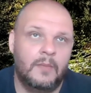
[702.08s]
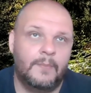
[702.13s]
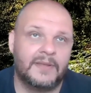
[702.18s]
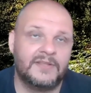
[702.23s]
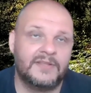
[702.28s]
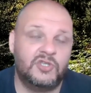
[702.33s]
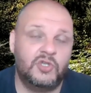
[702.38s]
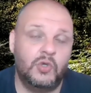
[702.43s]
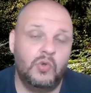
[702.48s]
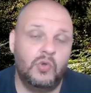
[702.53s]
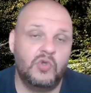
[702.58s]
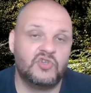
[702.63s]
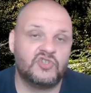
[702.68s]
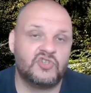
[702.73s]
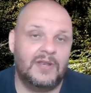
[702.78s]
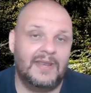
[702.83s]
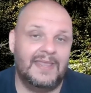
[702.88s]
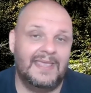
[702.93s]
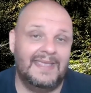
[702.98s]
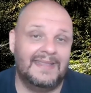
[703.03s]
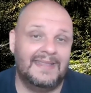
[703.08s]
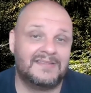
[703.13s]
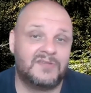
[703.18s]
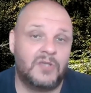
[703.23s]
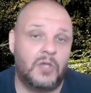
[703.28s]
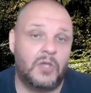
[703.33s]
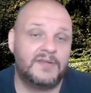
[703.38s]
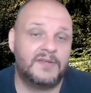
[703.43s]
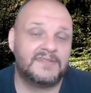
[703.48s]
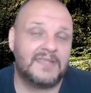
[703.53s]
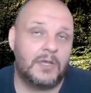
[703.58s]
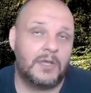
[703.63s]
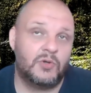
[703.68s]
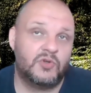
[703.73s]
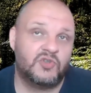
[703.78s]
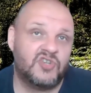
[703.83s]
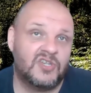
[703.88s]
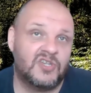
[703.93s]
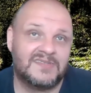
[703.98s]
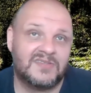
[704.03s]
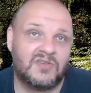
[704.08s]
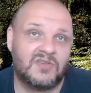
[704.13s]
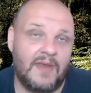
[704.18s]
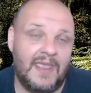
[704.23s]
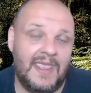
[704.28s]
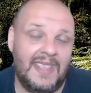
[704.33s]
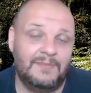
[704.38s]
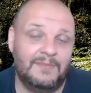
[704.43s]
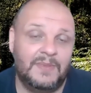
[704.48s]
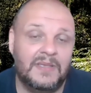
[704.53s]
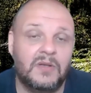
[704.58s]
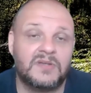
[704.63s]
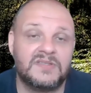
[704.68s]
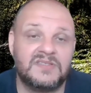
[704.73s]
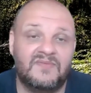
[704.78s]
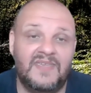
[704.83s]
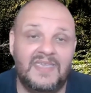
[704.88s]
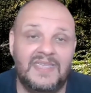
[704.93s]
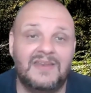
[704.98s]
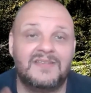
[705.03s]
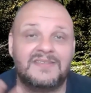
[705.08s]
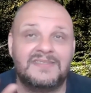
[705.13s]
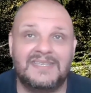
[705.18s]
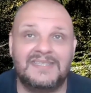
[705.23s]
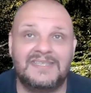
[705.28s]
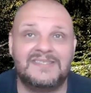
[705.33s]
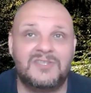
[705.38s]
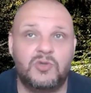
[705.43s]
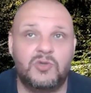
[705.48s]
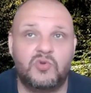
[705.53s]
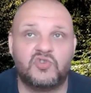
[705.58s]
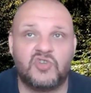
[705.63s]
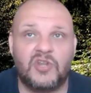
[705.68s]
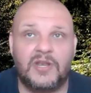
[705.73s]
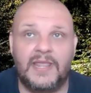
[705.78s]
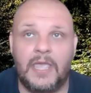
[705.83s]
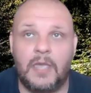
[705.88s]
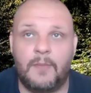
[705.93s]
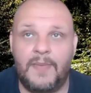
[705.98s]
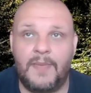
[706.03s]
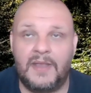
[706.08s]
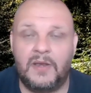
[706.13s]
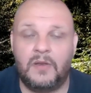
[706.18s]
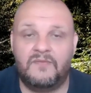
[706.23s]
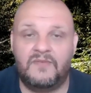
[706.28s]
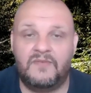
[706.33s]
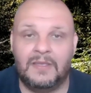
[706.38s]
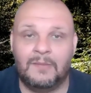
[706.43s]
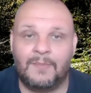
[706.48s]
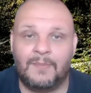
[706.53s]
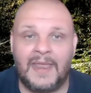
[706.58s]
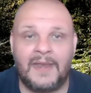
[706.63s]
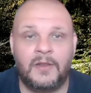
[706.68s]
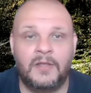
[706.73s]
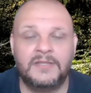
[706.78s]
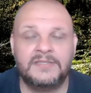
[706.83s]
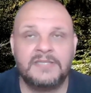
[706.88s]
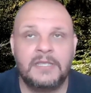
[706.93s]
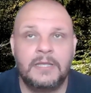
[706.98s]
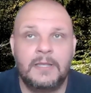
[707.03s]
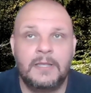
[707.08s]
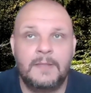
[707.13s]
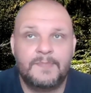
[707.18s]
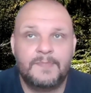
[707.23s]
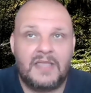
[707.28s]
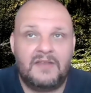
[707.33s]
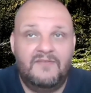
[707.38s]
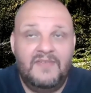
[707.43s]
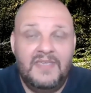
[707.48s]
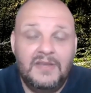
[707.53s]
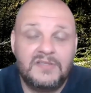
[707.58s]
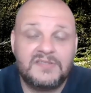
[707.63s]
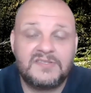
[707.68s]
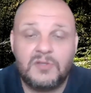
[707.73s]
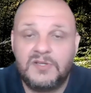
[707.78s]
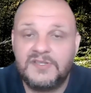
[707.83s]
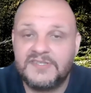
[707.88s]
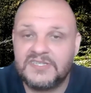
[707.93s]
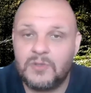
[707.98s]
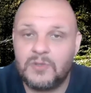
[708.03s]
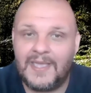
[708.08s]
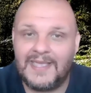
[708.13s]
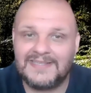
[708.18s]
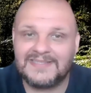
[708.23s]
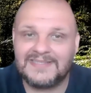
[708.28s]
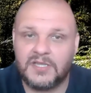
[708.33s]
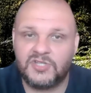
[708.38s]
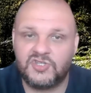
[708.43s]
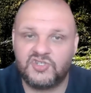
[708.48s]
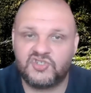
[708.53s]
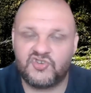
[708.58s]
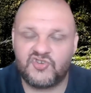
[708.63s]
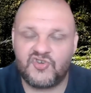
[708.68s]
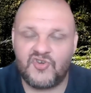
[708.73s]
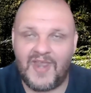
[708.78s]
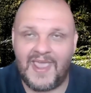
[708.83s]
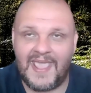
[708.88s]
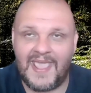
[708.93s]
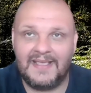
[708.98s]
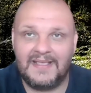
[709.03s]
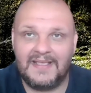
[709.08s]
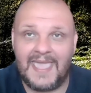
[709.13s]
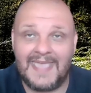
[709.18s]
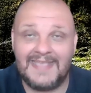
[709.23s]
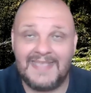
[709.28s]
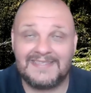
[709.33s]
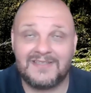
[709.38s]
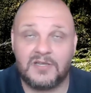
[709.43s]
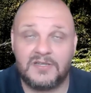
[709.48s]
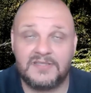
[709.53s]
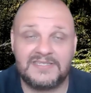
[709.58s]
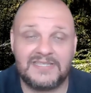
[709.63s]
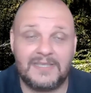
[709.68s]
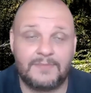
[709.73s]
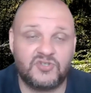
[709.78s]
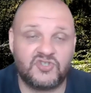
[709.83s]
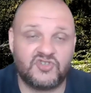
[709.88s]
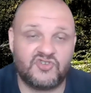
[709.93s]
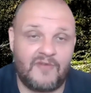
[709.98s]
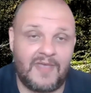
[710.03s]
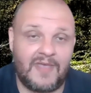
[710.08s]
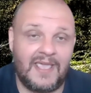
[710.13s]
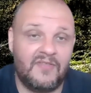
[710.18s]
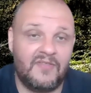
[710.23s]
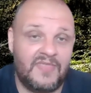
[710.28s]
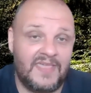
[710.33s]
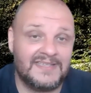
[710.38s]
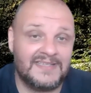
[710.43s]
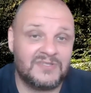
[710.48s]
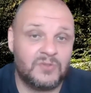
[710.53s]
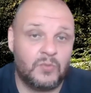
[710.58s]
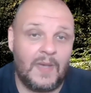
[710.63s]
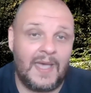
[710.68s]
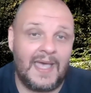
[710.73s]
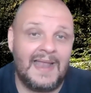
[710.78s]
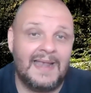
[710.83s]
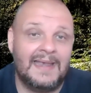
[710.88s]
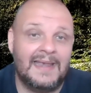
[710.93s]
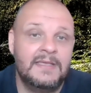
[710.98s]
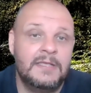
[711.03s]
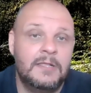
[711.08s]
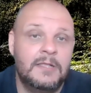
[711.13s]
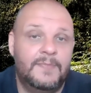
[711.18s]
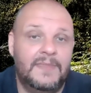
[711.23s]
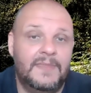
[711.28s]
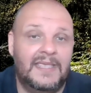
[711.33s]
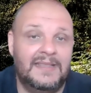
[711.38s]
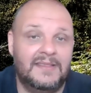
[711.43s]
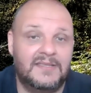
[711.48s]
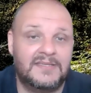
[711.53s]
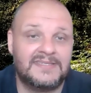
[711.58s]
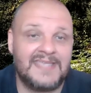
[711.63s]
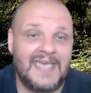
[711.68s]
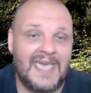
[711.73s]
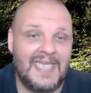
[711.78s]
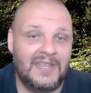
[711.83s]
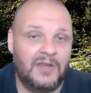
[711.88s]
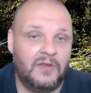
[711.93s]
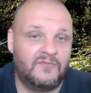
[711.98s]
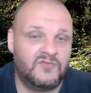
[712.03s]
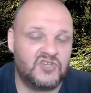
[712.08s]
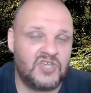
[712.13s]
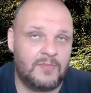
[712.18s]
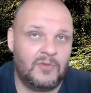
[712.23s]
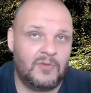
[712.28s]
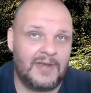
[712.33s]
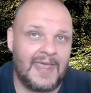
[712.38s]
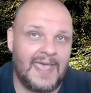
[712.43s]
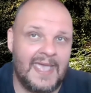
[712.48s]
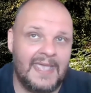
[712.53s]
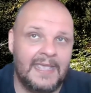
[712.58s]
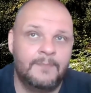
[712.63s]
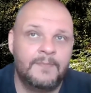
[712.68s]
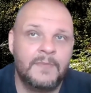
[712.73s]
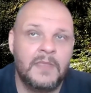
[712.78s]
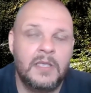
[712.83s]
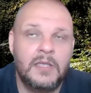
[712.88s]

But usually it turns out just great because Venus is usually a benefic planet. And Venus also has got strength, has got some strength as well in the sign of Gemini.